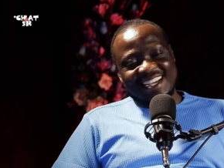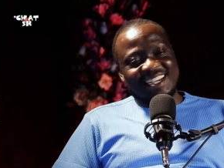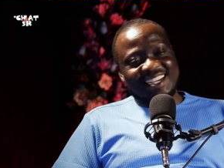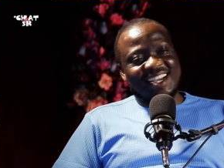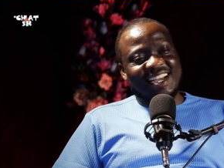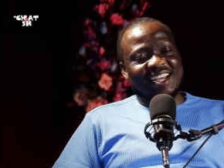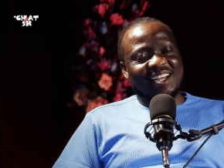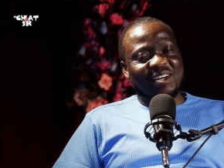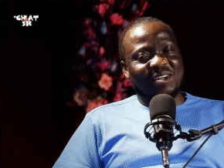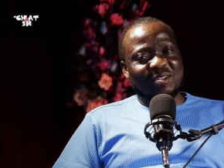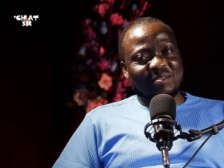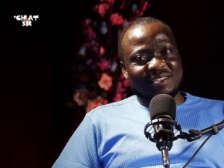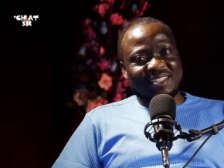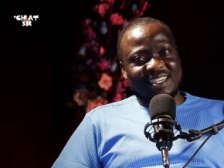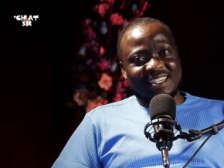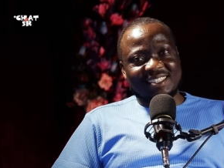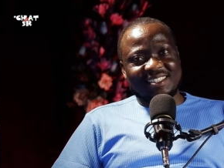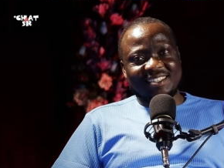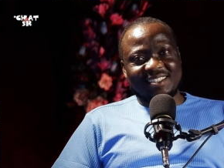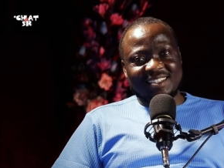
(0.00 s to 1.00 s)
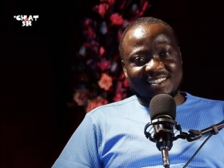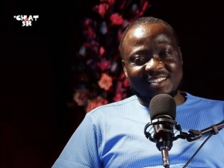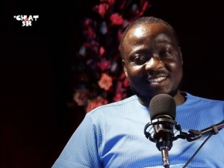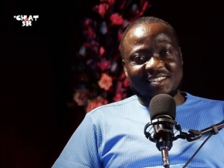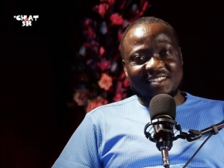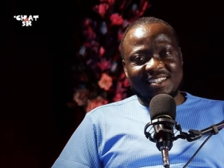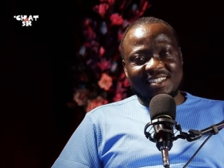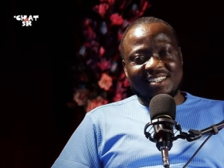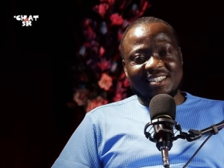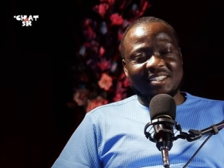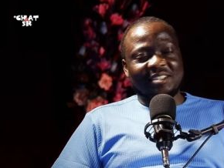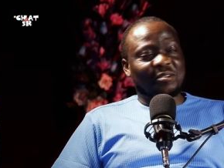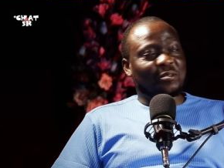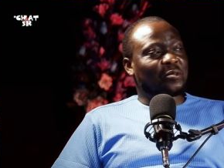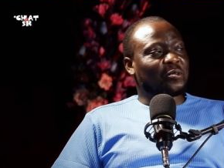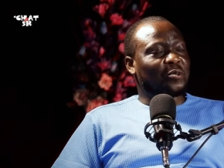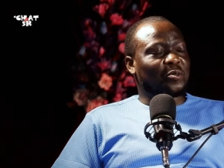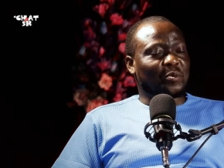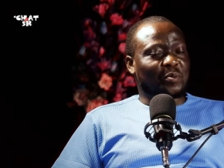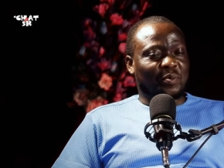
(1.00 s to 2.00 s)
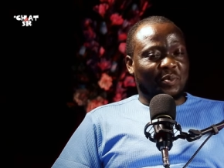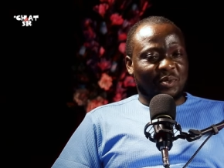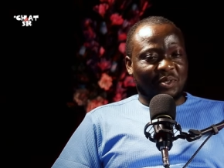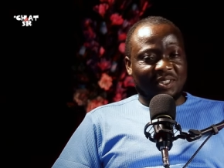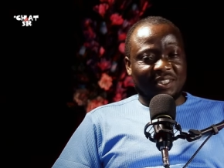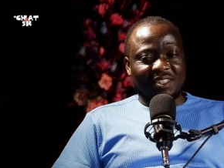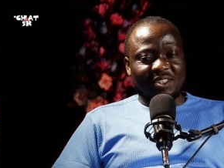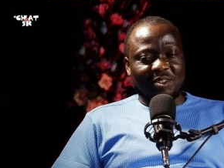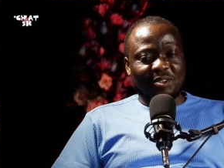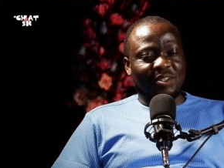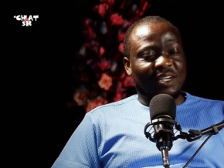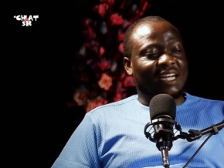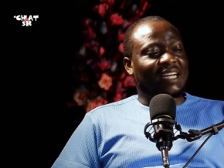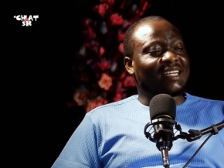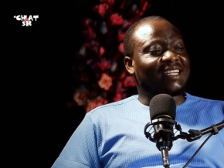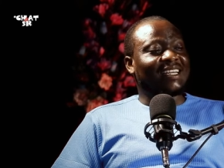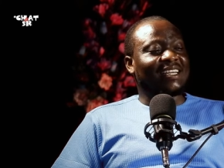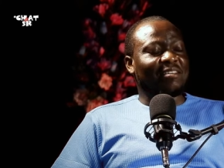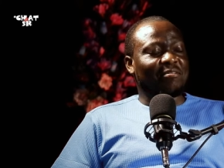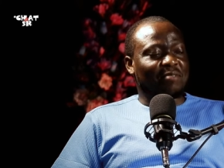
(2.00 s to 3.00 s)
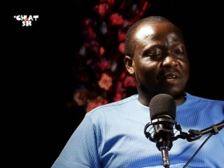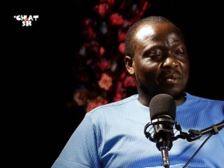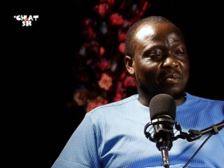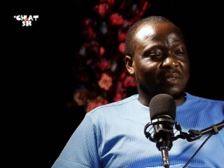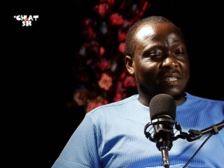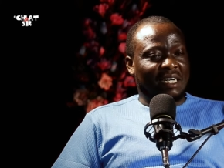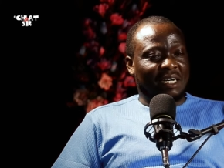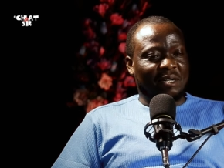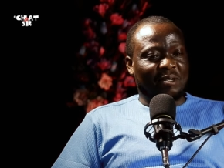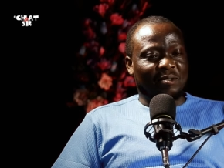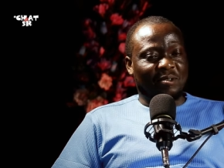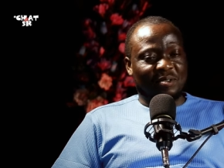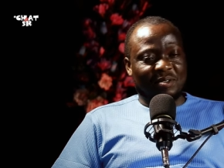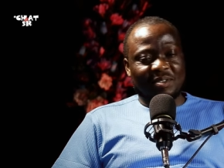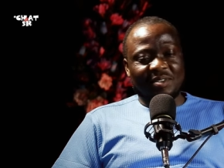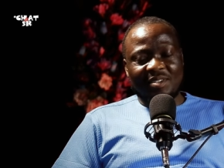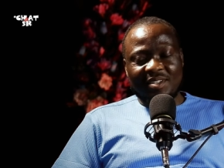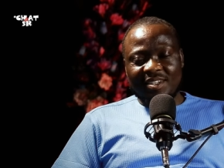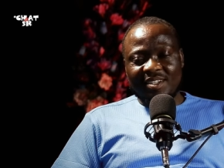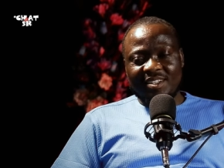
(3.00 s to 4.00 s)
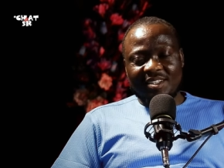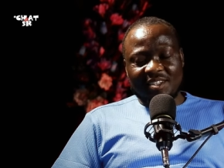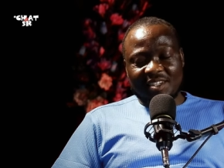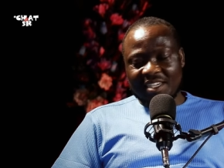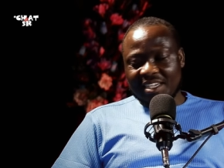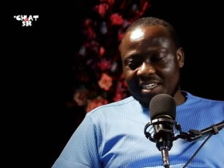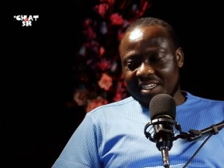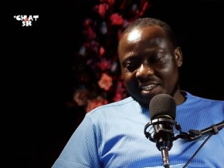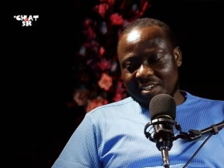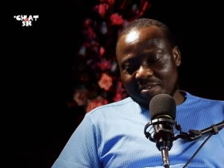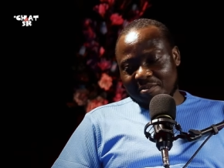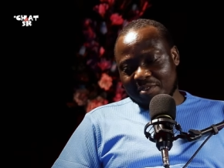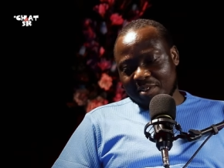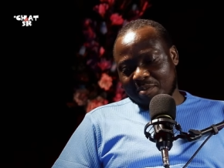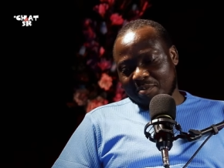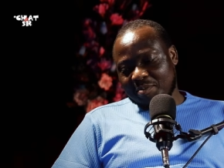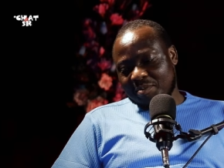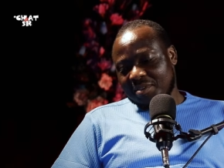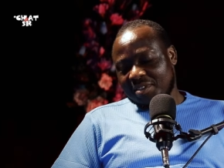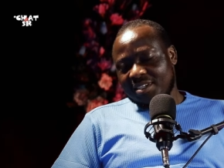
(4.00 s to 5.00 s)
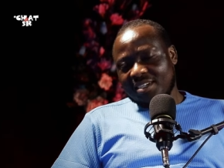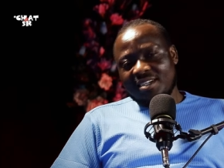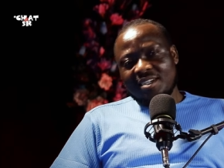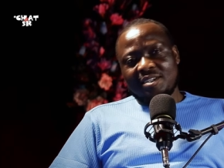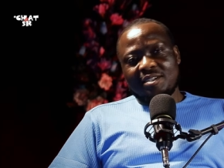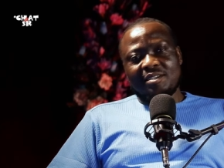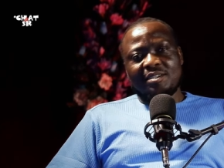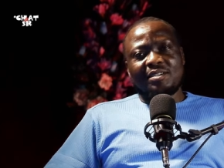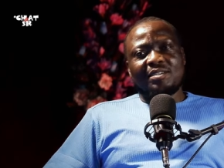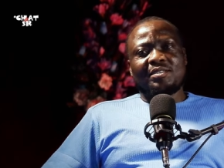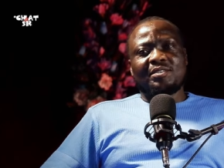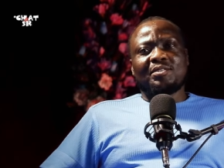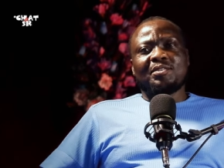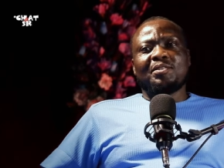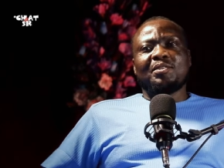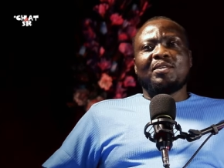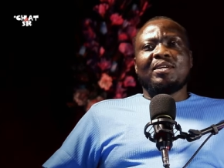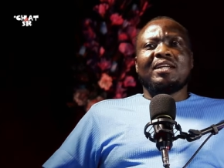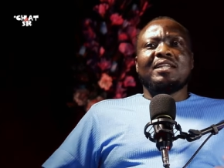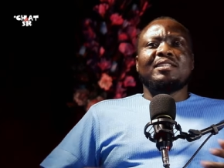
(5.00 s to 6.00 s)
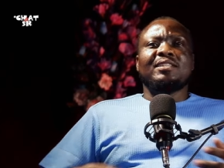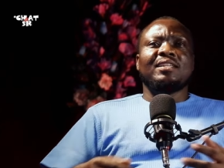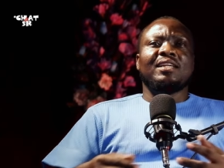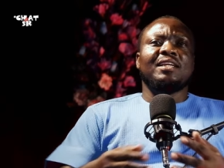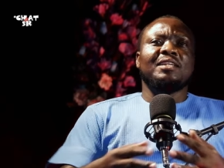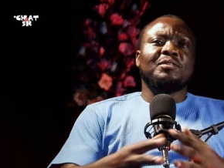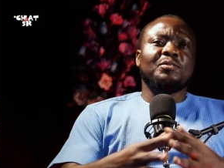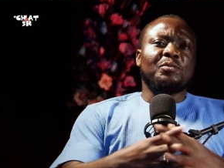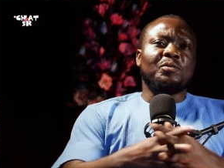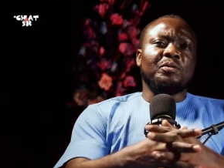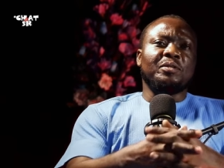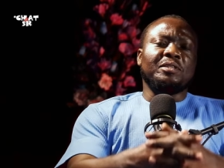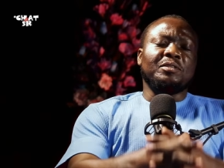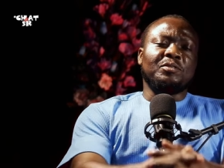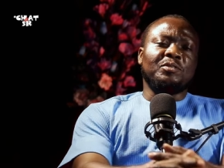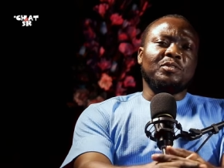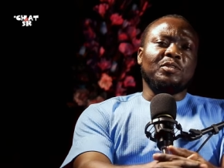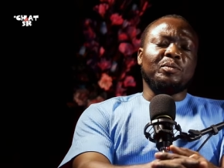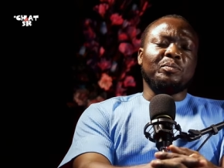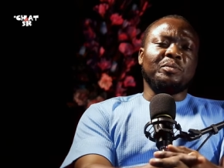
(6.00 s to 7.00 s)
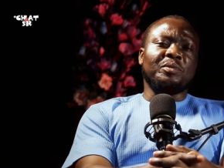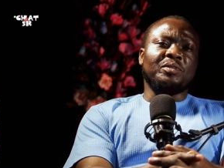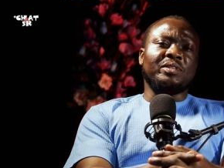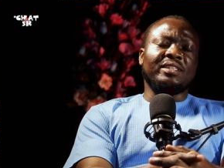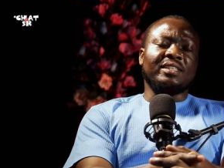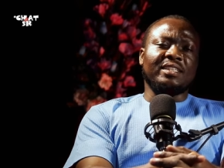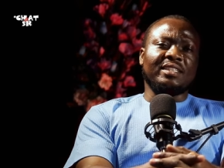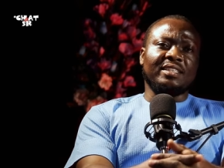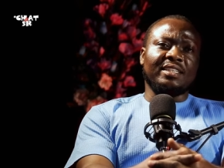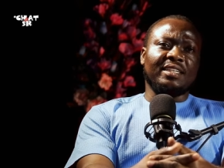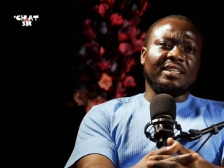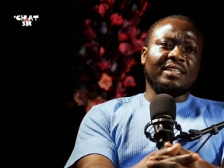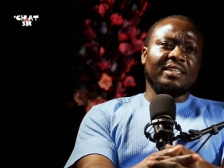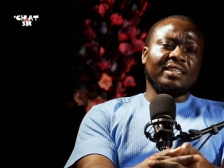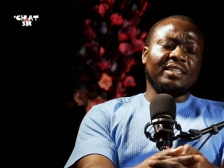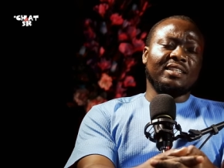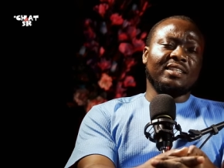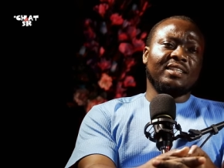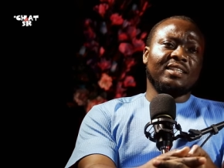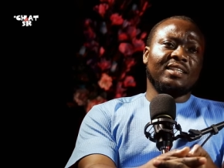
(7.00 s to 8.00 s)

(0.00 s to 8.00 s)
I, I love that. Mm-hmm. It's good to push. You yeah. can't give up now. Can't give up. Yeah. So let's let's go into your music journey.